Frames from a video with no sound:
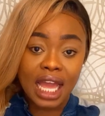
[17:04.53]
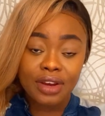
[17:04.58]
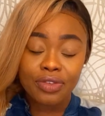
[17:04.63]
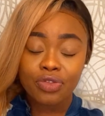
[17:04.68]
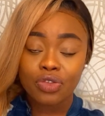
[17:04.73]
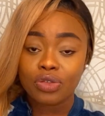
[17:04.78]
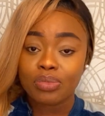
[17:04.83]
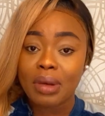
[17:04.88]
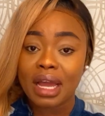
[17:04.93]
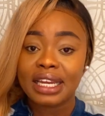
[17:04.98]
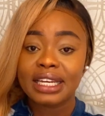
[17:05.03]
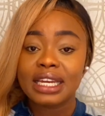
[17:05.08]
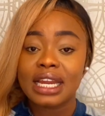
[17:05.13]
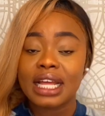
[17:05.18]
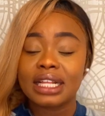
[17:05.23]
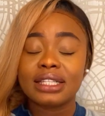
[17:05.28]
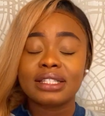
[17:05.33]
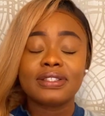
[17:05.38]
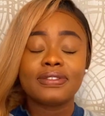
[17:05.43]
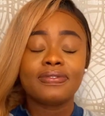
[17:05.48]
for my
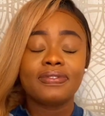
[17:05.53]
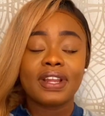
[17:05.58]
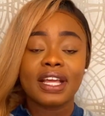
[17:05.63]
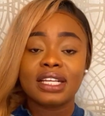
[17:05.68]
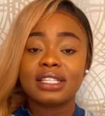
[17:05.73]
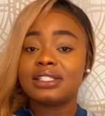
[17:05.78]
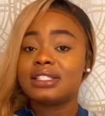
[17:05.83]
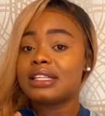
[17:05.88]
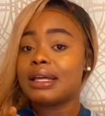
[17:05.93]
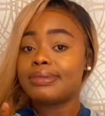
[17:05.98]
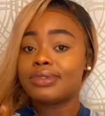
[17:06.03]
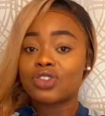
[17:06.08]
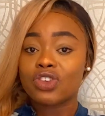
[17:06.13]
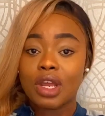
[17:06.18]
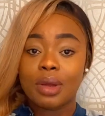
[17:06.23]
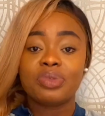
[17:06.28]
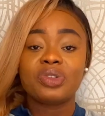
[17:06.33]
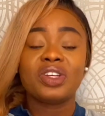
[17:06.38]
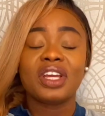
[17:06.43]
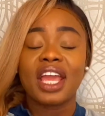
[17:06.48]
Netflix
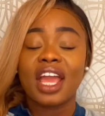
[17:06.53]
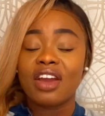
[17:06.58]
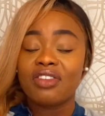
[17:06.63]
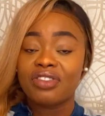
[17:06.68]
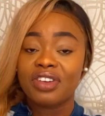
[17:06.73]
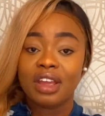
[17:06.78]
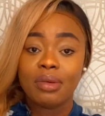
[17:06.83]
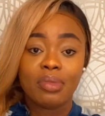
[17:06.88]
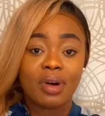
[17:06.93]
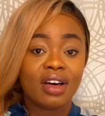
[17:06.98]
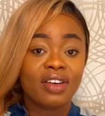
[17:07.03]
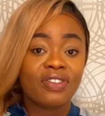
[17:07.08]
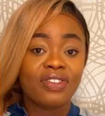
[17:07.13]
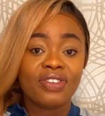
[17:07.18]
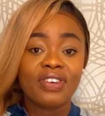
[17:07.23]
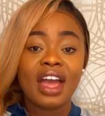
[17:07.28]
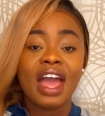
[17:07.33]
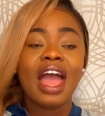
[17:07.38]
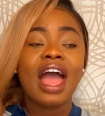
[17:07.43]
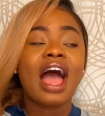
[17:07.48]
subscription every month.
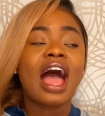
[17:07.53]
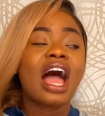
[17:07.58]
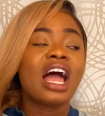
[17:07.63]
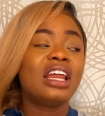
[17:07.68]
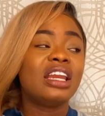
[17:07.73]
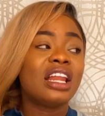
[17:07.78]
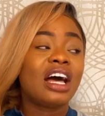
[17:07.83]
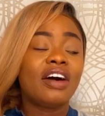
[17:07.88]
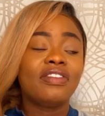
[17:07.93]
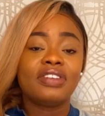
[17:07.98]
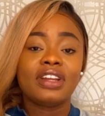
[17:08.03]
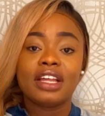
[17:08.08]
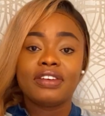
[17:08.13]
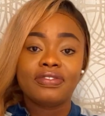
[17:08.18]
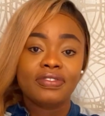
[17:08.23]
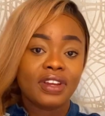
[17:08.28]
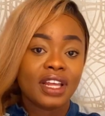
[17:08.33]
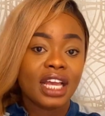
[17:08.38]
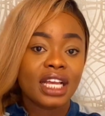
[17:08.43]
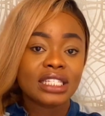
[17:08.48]
I love
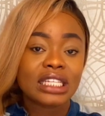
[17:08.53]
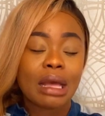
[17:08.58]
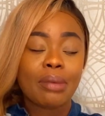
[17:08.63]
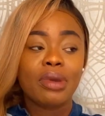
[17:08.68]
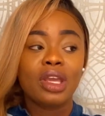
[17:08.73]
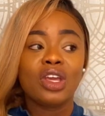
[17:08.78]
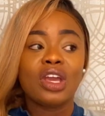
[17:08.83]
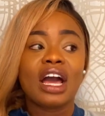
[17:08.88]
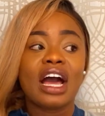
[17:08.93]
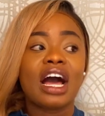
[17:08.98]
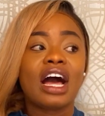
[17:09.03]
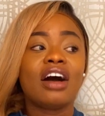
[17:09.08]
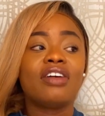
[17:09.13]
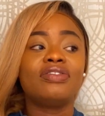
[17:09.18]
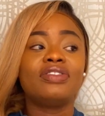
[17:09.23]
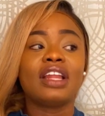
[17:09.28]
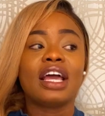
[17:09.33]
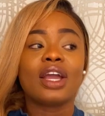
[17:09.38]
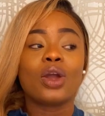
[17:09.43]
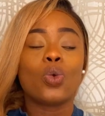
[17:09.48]
Netflix. I mean, you
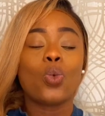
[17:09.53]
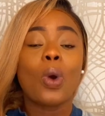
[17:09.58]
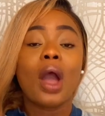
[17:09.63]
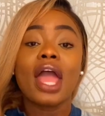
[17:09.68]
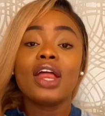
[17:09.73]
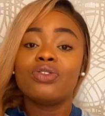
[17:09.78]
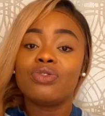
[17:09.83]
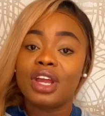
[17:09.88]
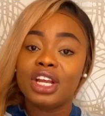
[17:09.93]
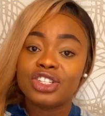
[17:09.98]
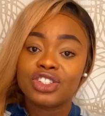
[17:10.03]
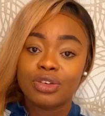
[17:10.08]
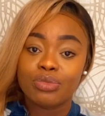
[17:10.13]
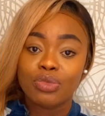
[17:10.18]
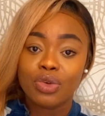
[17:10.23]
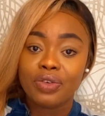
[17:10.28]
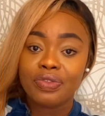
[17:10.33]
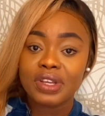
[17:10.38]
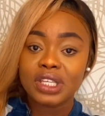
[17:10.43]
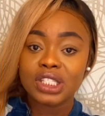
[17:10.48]
have like a wide range of
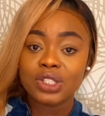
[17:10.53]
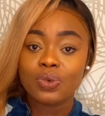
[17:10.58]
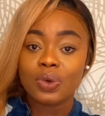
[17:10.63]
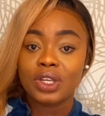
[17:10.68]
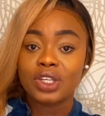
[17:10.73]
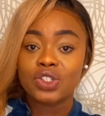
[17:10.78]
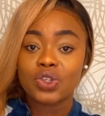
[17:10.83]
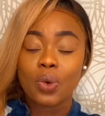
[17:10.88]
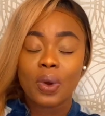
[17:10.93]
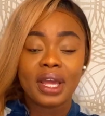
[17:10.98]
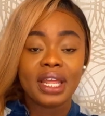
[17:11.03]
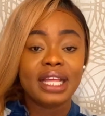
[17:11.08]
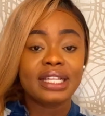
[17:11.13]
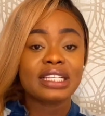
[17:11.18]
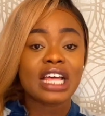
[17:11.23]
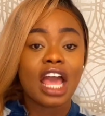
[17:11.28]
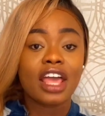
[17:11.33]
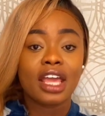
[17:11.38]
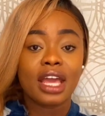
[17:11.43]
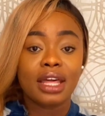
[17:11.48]
movies to enjoy
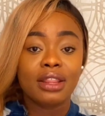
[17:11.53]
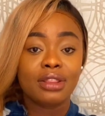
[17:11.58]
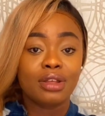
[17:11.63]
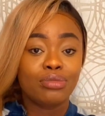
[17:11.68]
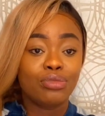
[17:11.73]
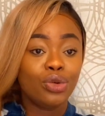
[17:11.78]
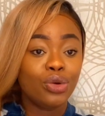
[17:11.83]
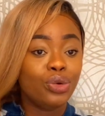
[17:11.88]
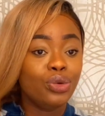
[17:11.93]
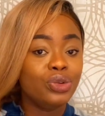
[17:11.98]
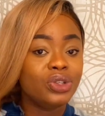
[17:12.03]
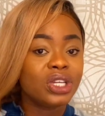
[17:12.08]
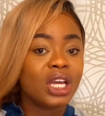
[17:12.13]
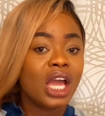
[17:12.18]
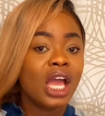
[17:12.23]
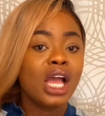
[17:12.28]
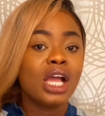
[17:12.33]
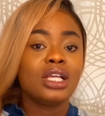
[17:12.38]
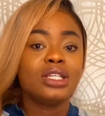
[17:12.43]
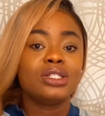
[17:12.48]
anytime you're in the mood.
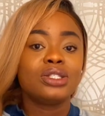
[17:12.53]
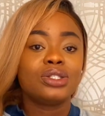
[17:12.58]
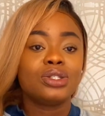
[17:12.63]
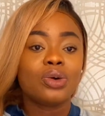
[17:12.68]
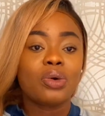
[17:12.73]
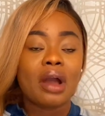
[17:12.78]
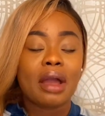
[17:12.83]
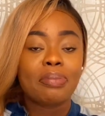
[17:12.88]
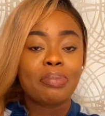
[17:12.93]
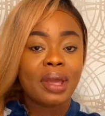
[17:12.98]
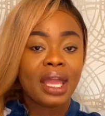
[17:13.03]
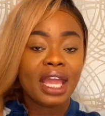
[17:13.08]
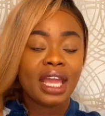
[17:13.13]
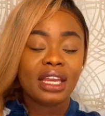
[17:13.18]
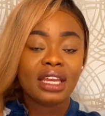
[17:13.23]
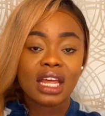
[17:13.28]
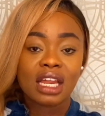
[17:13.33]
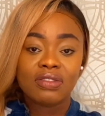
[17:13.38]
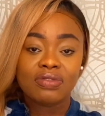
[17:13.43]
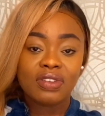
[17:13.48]
So I pay
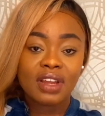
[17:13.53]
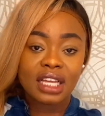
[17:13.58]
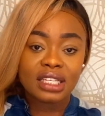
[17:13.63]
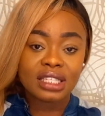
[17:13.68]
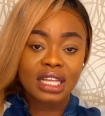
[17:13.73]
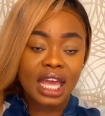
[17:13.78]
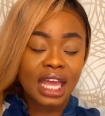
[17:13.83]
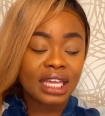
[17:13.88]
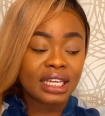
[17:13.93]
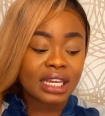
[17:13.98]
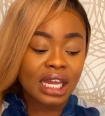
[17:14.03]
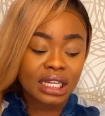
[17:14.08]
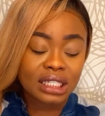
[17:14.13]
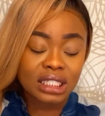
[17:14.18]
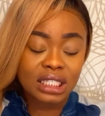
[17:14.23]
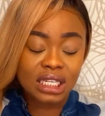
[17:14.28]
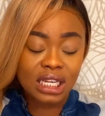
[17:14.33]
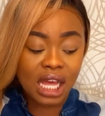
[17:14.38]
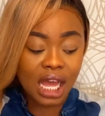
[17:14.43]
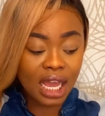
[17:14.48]
Netflix
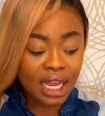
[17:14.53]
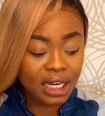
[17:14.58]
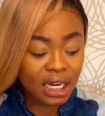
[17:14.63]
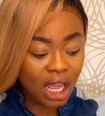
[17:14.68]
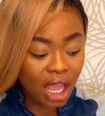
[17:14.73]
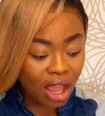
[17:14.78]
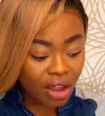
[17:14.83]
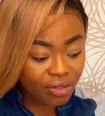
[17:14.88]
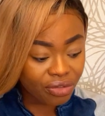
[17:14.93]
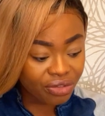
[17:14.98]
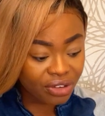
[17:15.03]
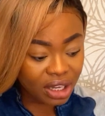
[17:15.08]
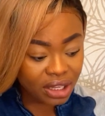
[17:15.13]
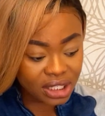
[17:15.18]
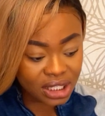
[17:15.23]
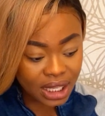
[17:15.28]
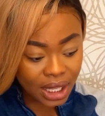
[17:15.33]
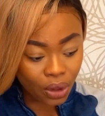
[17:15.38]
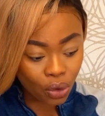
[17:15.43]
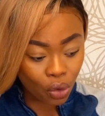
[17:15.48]
£8.99 every
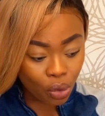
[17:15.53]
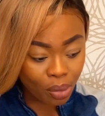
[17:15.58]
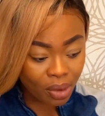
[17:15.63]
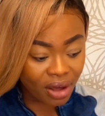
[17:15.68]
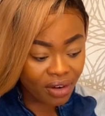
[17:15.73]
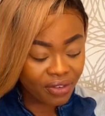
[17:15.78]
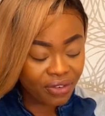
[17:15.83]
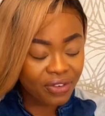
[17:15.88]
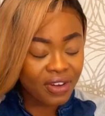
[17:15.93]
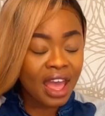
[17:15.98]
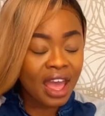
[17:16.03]
single month,